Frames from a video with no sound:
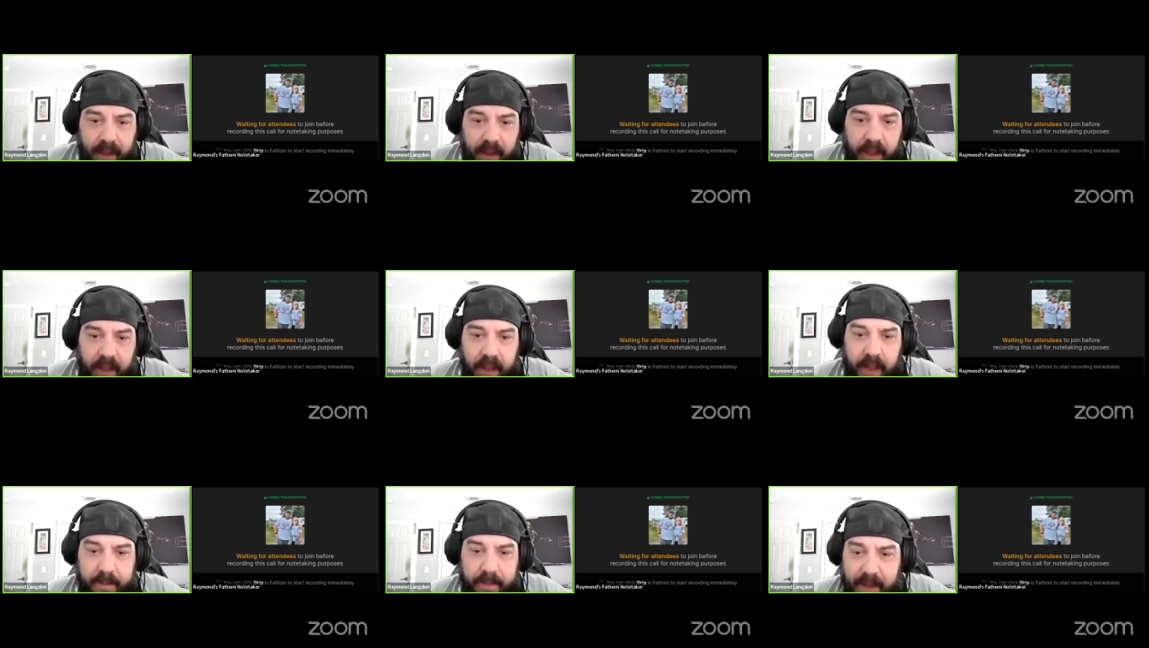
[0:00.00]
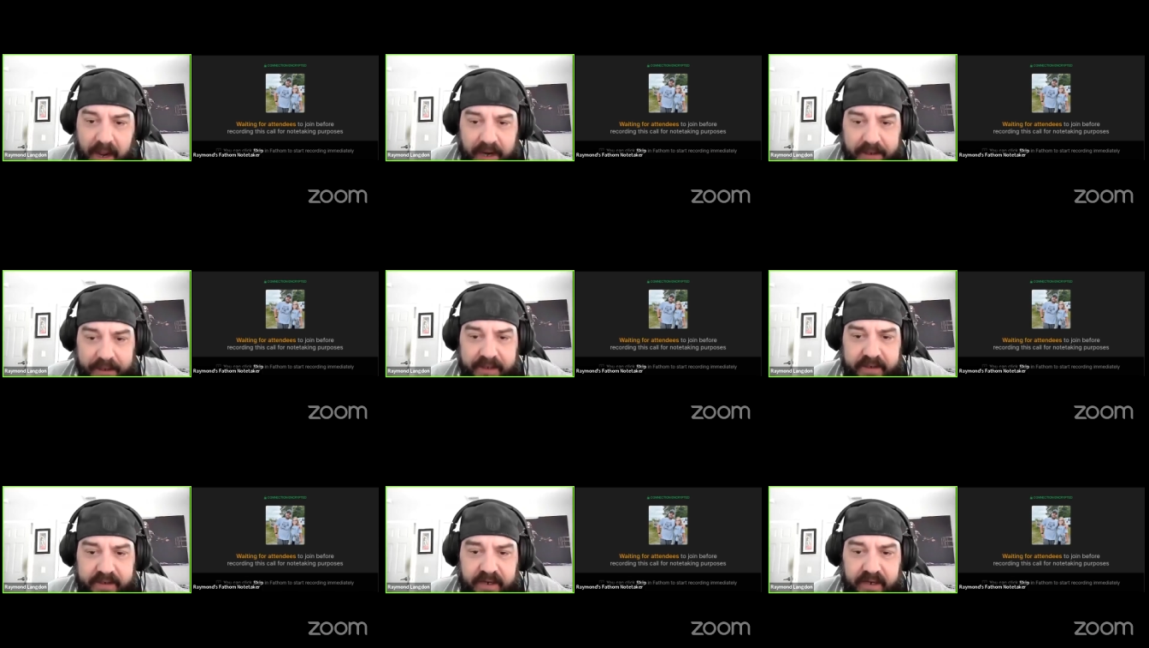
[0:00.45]
um, I
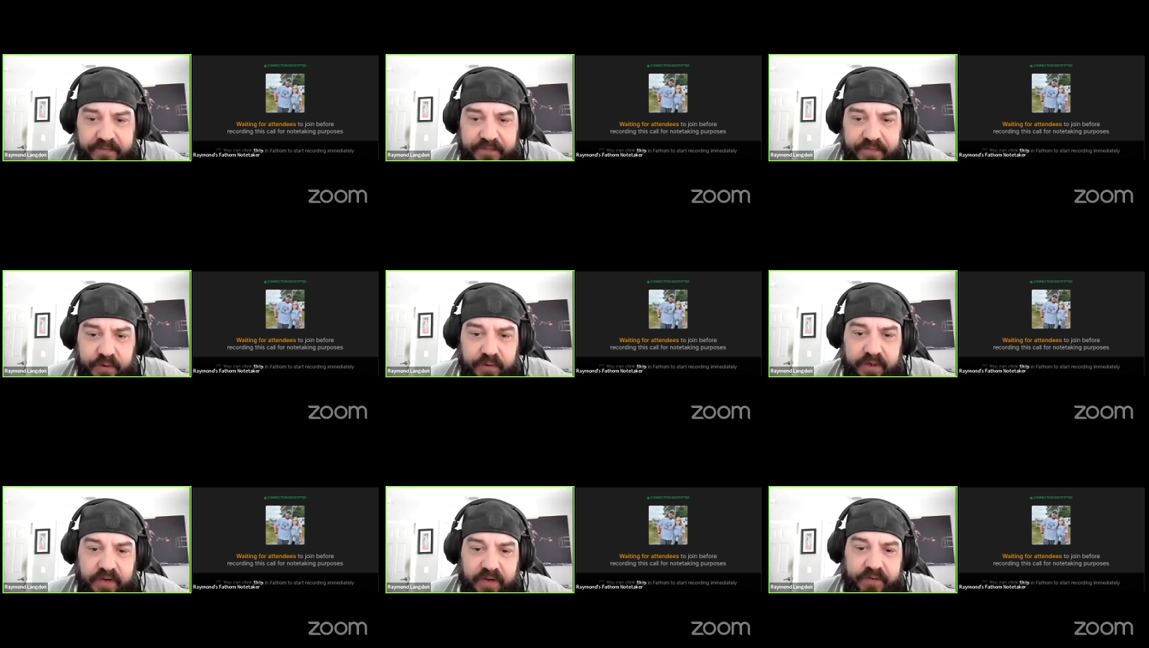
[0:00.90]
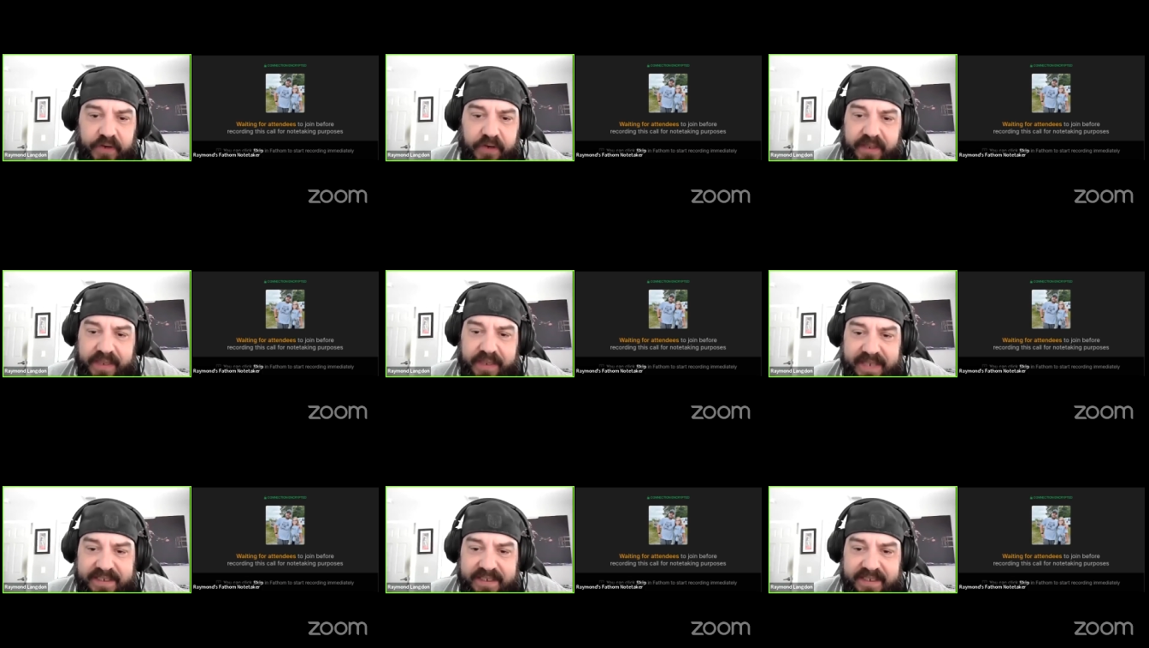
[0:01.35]
already did a few different
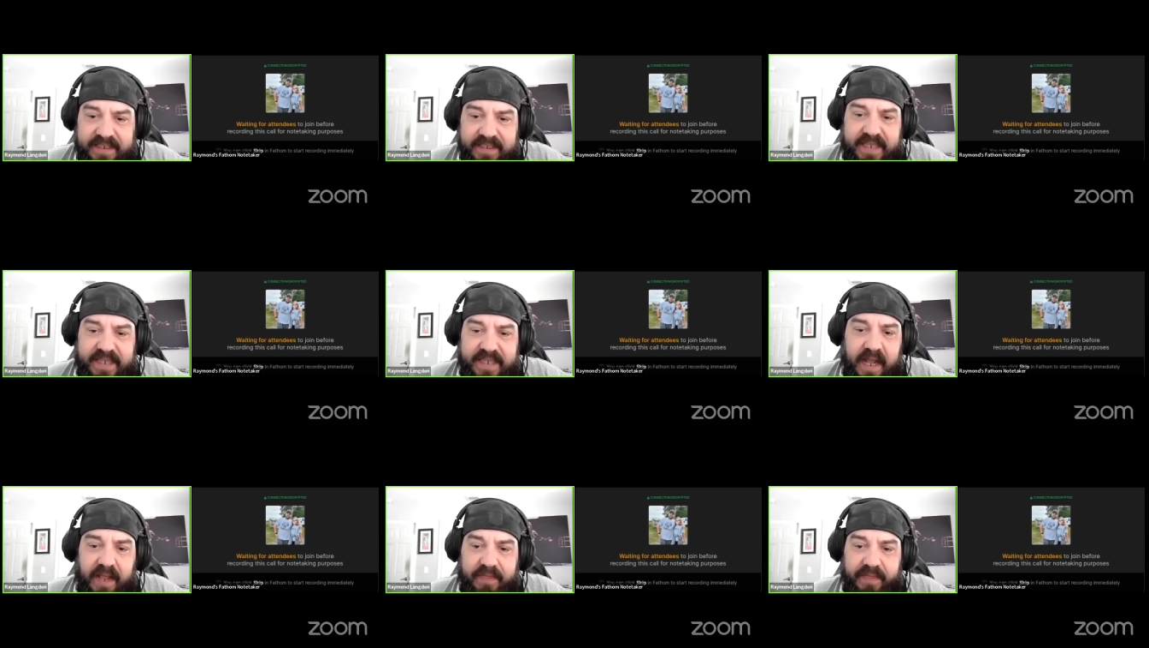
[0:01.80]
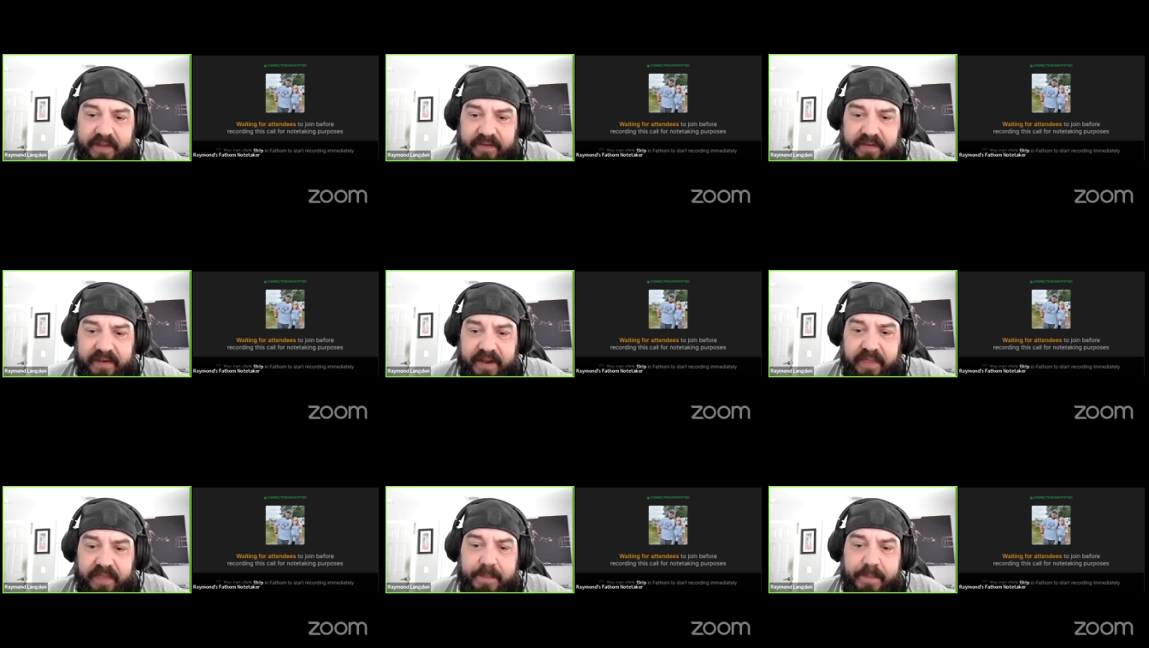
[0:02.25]
lessons on
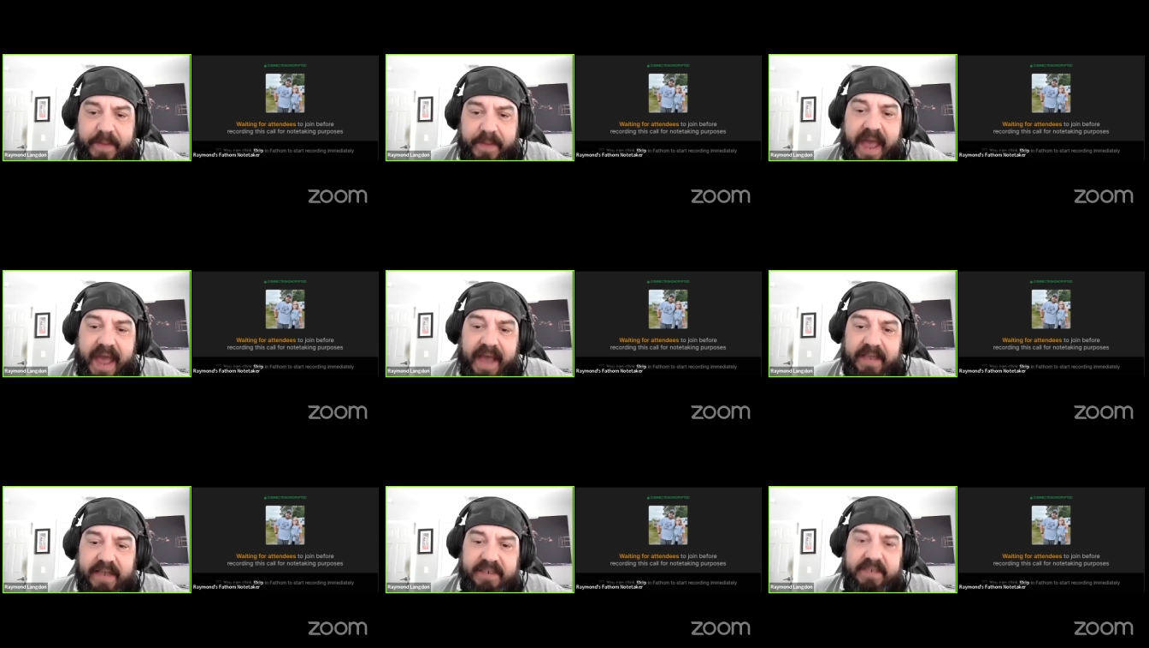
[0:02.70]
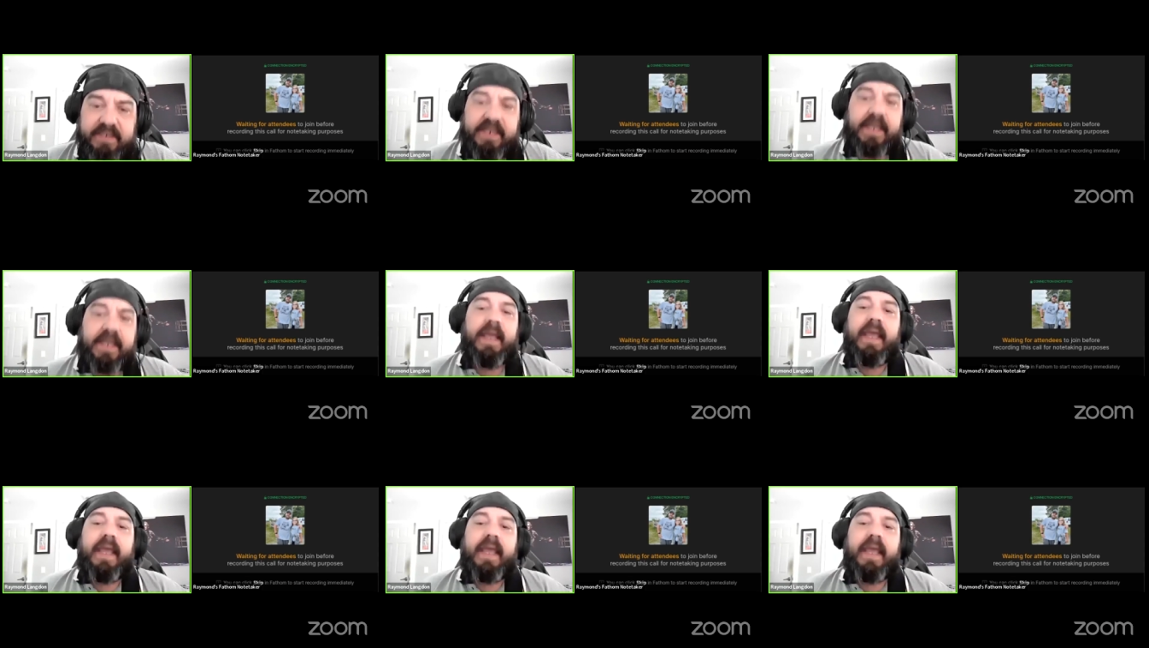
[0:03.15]
this in the past.